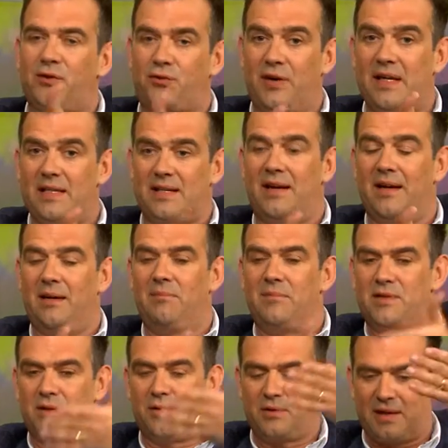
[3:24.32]
3
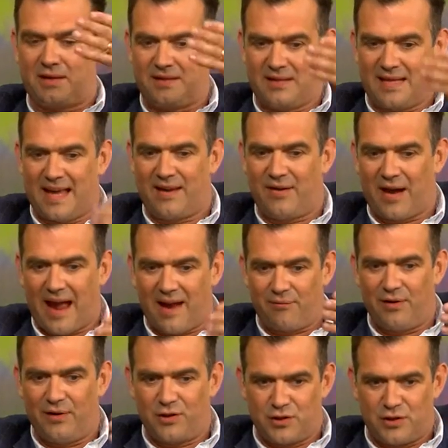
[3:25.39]
times your
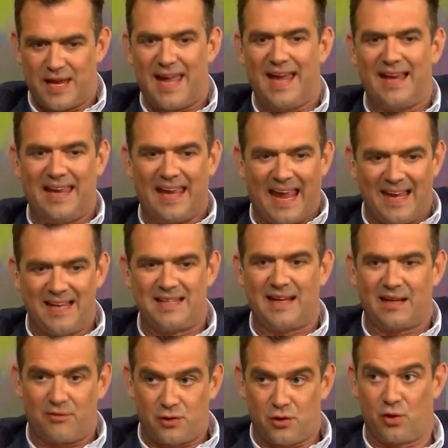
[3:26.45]
average daily
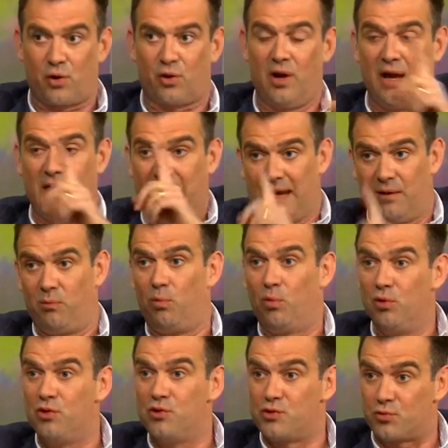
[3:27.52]
intake of sugar in
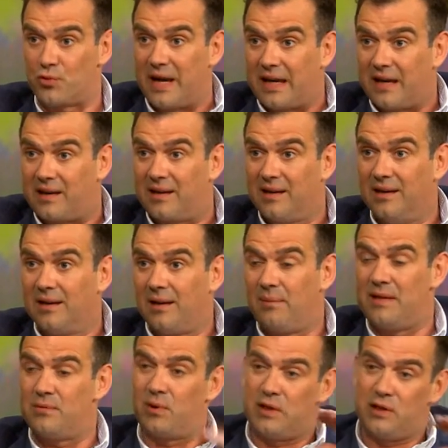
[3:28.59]
one drink, I
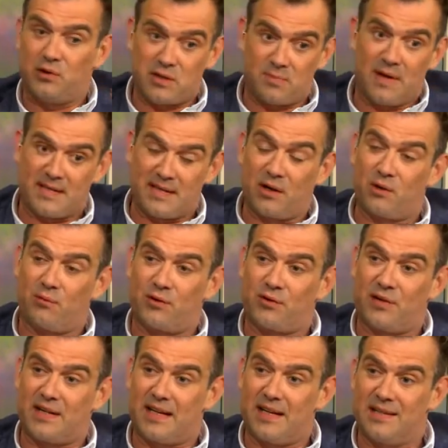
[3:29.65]
mean, what do you do? Space it out over
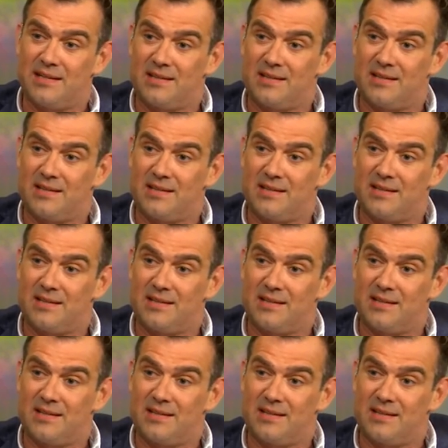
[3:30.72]
3 days?